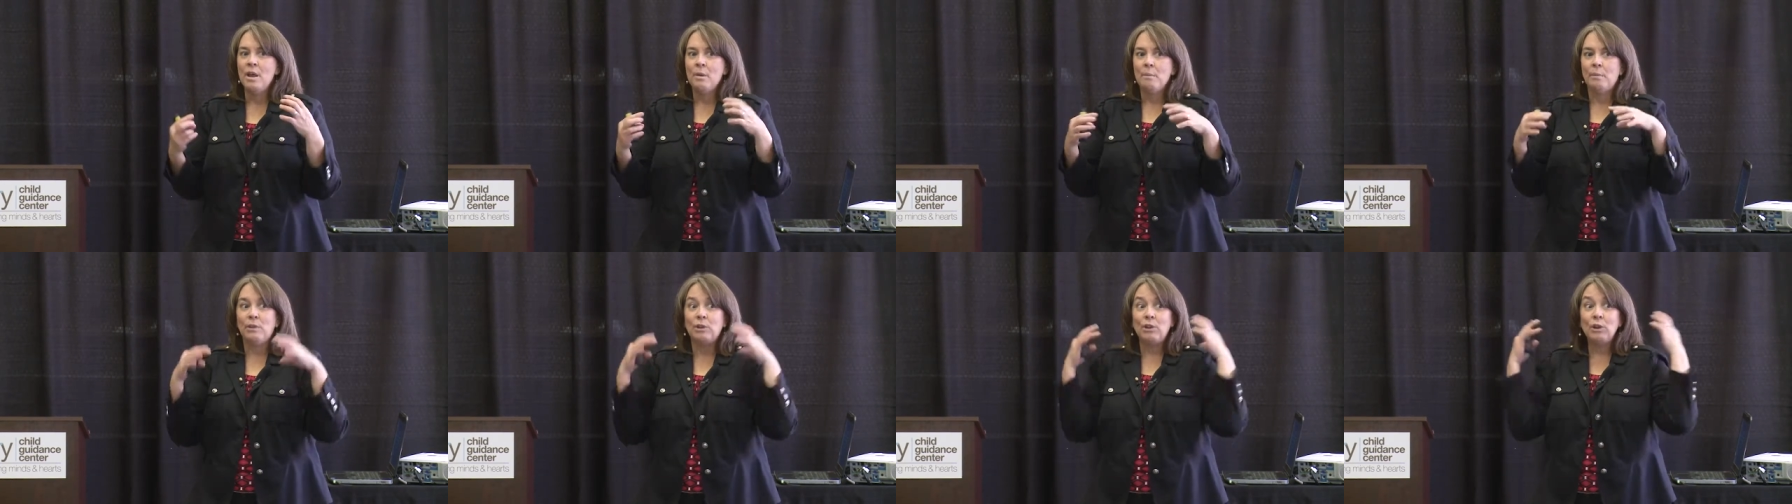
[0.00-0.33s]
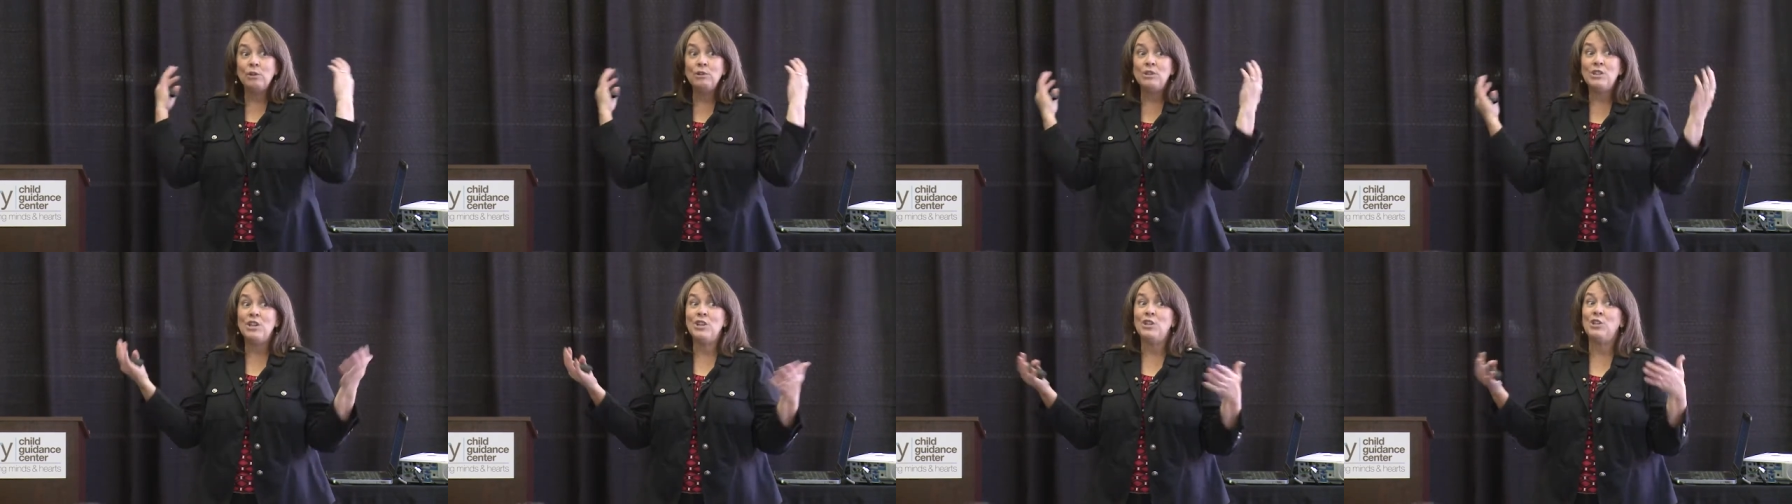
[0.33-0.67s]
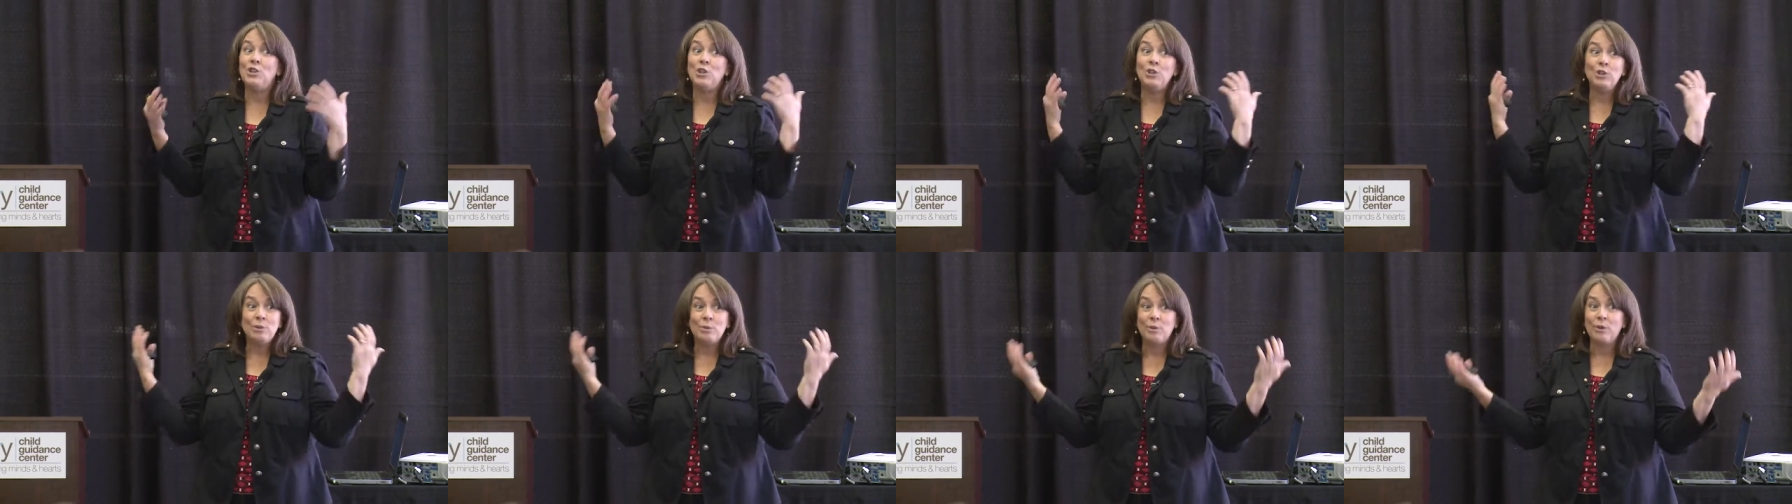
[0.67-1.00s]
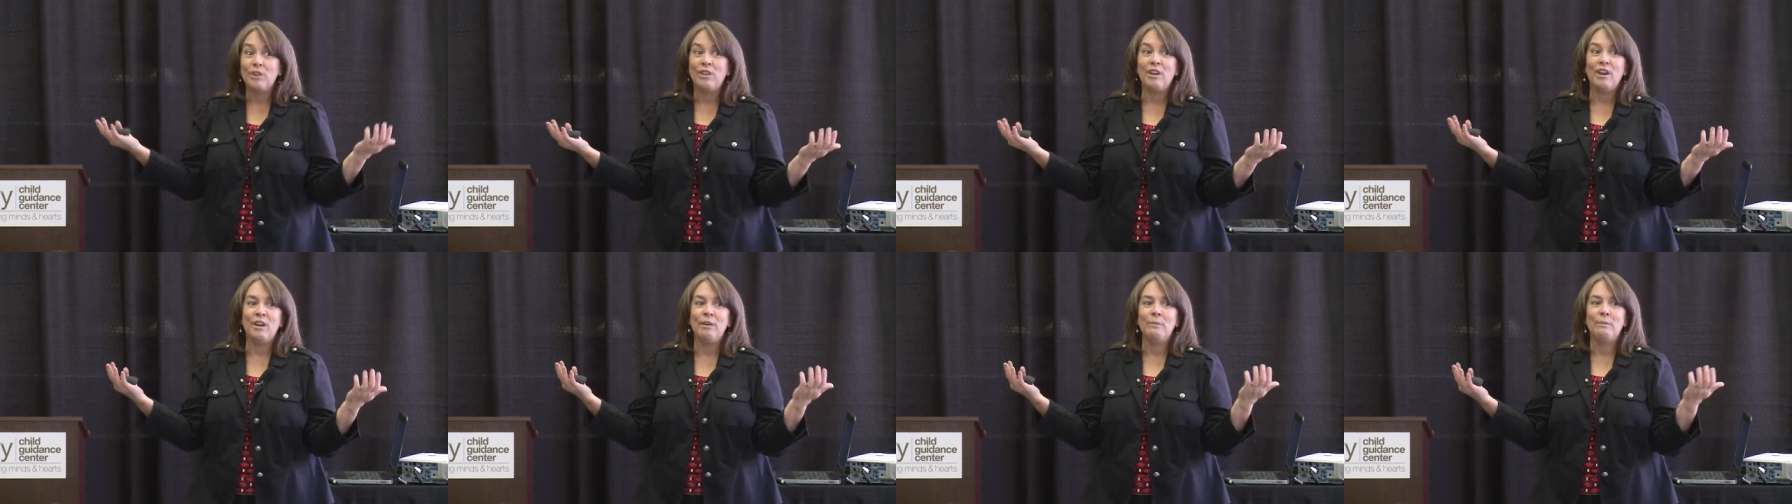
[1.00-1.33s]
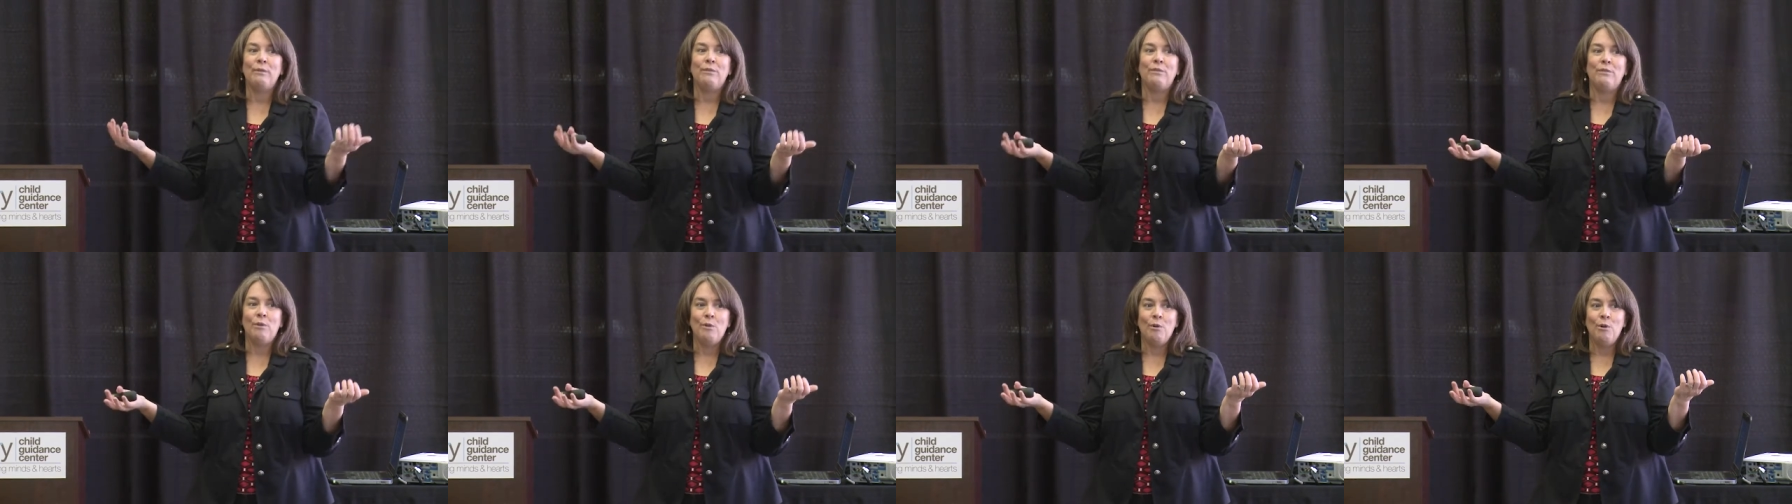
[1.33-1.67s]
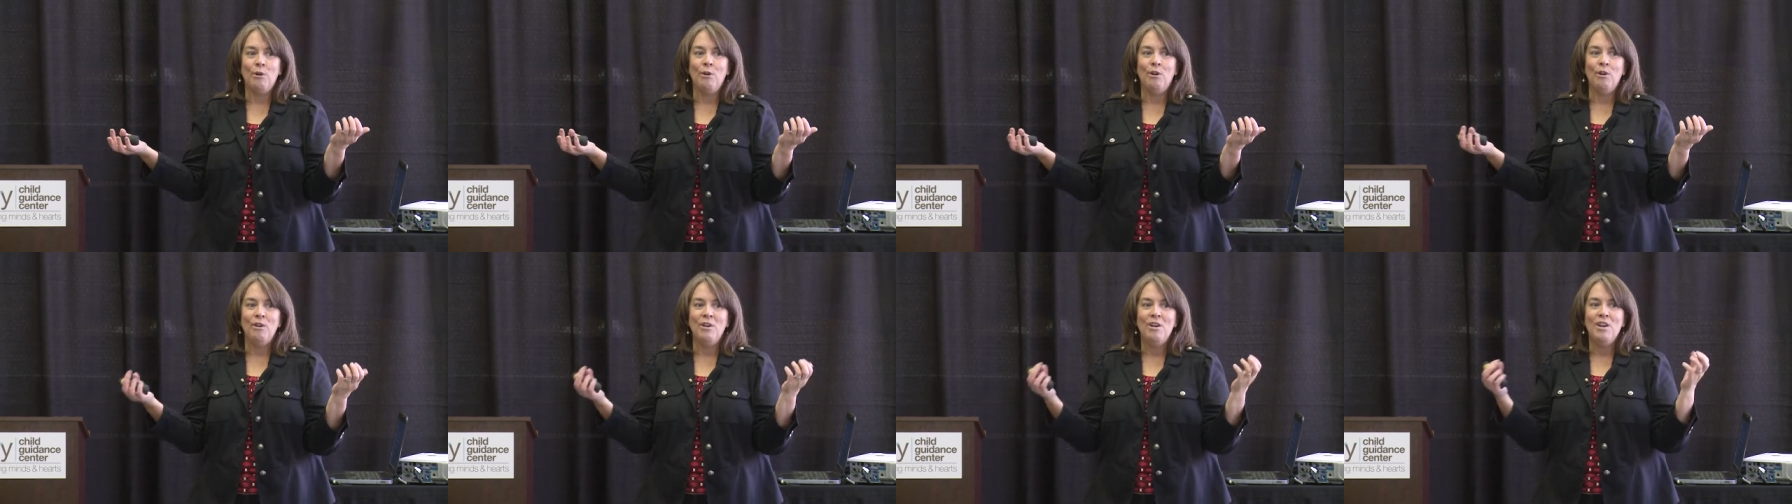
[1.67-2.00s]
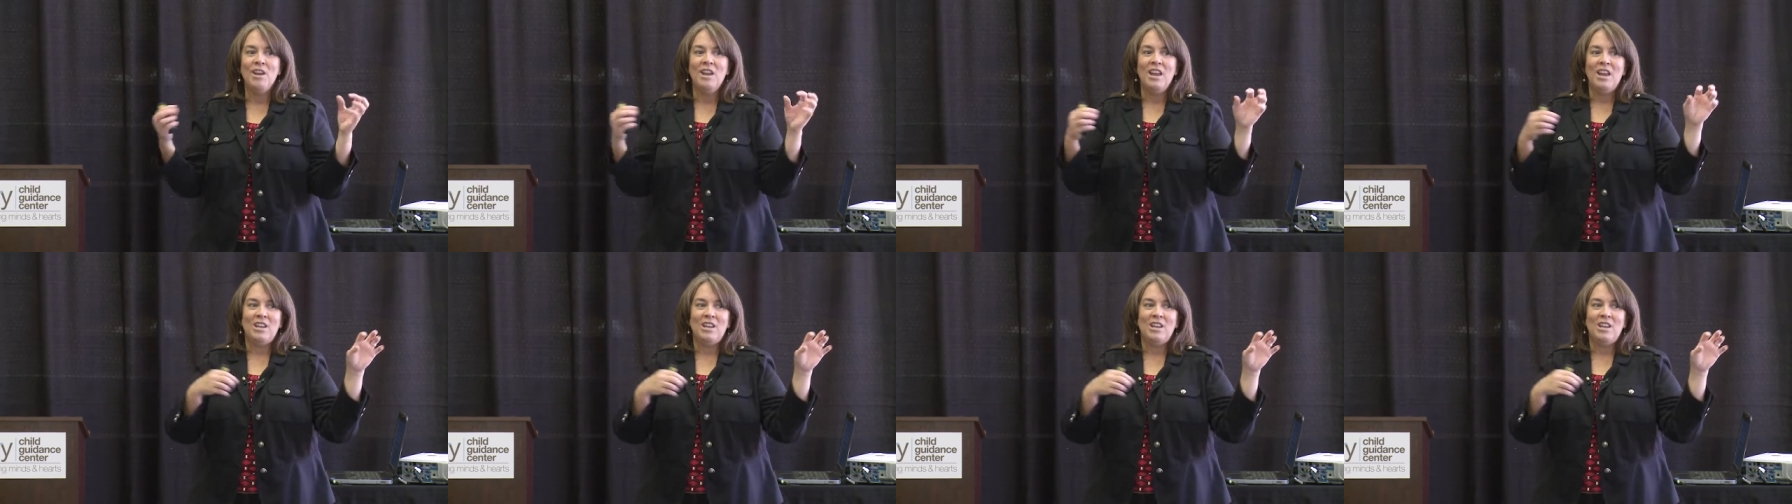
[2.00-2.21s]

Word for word: But those issues were there before.